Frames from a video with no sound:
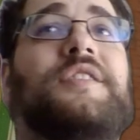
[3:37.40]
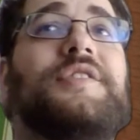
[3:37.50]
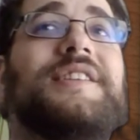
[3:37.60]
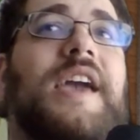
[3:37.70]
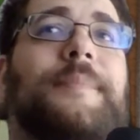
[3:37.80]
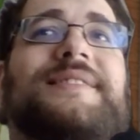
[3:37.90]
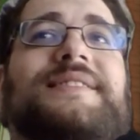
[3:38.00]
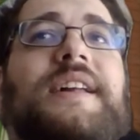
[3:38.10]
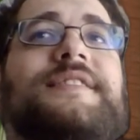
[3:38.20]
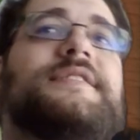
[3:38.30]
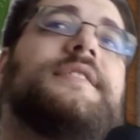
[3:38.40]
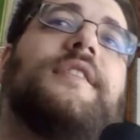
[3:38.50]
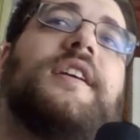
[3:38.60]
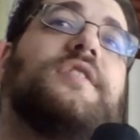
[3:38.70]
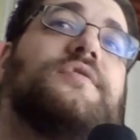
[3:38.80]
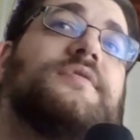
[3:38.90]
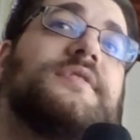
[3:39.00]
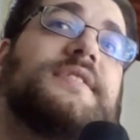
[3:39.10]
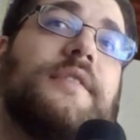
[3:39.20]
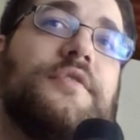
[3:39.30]
The game itself is divided into
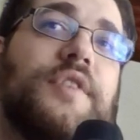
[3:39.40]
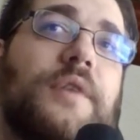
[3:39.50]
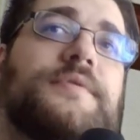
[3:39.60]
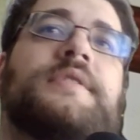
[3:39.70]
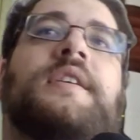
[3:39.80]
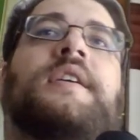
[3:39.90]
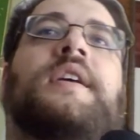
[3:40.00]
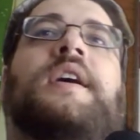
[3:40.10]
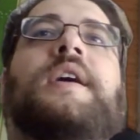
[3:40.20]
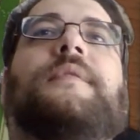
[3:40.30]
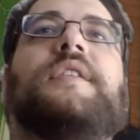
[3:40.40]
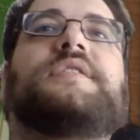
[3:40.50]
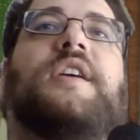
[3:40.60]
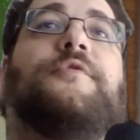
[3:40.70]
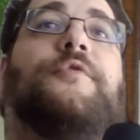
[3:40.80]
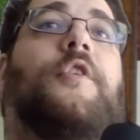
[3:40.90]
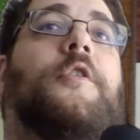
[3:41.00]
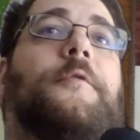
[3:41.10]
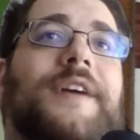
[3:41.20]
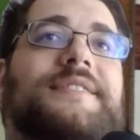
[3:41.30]
7 rounds, which have
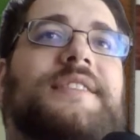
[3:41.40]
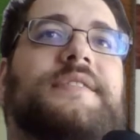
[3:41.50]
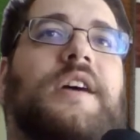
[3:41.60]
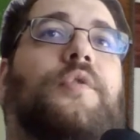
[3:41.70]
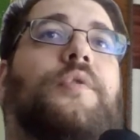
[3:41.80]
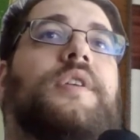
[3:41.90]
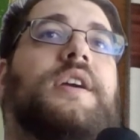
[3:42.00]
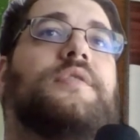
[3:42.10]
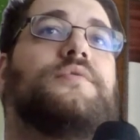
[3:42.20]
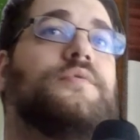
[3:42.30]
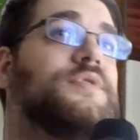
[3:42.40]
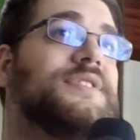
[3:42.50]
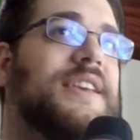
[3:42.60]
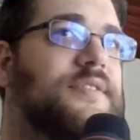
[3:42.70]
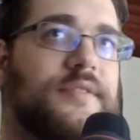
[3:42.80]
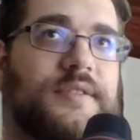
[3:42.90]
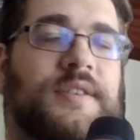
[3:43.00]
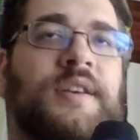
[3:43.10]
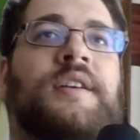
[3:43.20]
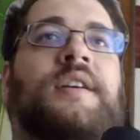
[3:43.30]
4 phases according to the seasons.